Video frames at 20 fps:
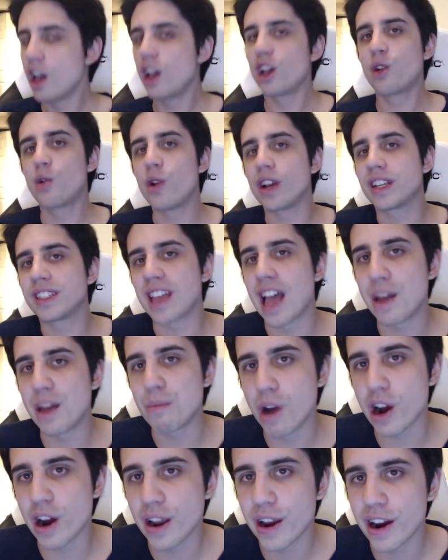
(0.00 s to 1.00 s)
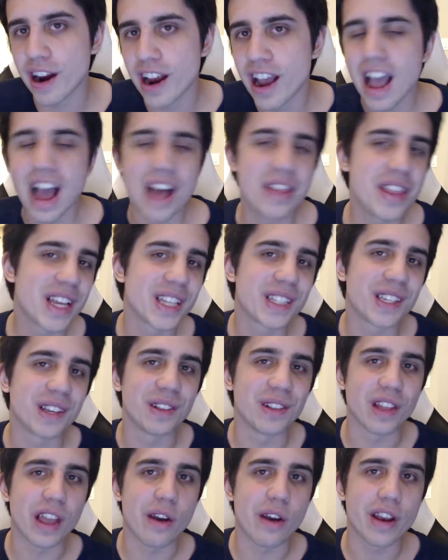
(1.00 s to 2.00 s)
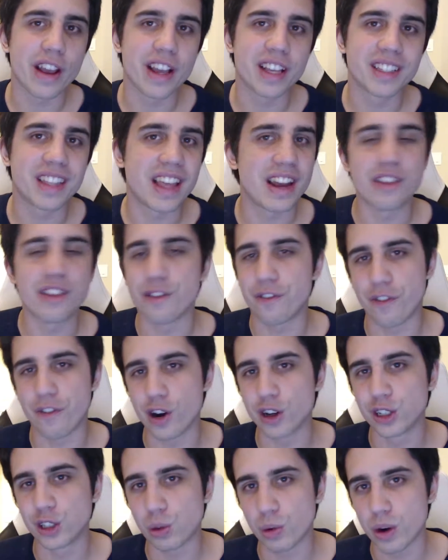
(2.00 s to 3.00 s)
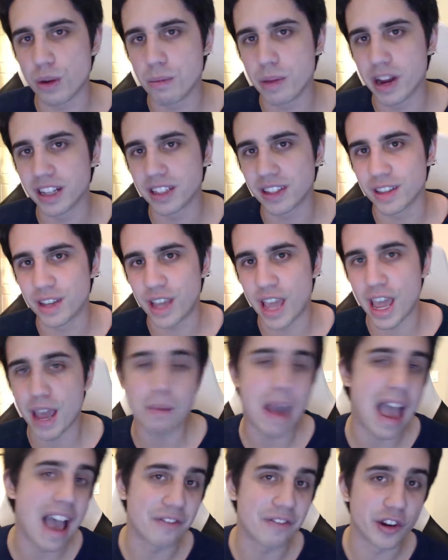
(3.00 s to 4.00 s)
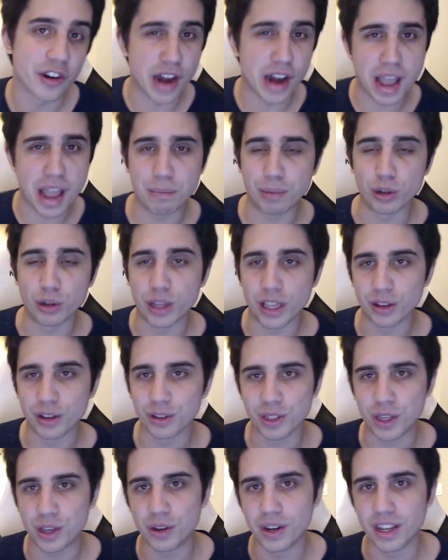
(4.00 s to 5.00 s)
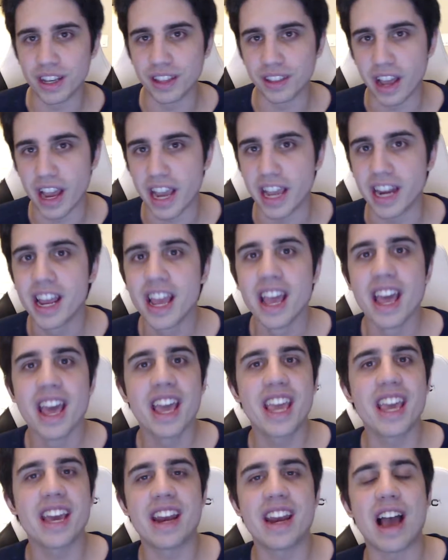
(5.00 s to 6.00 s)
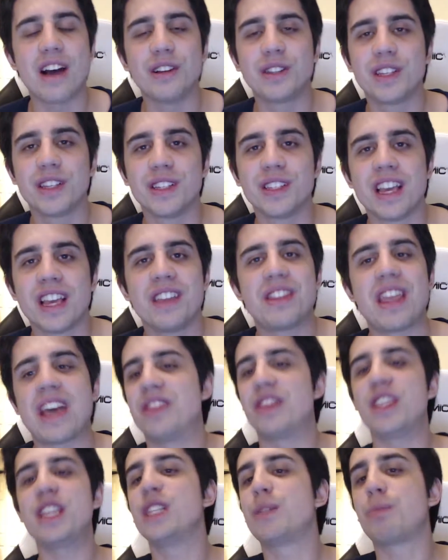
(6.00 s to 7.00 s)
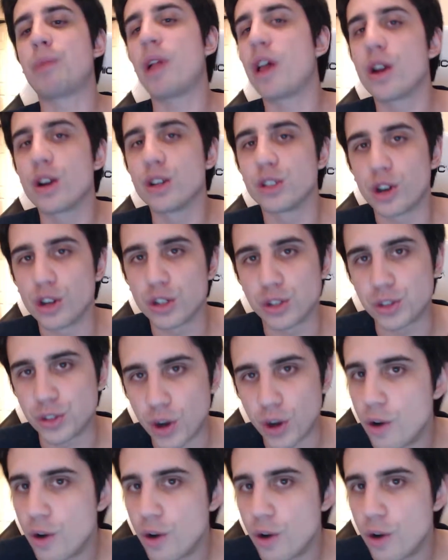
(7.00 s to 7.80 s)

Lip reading: Quick sidebar here, I think it's hilarious that in the first 3 minutes of the game after Nightblue kills Cutie in lane, he announces that these players are so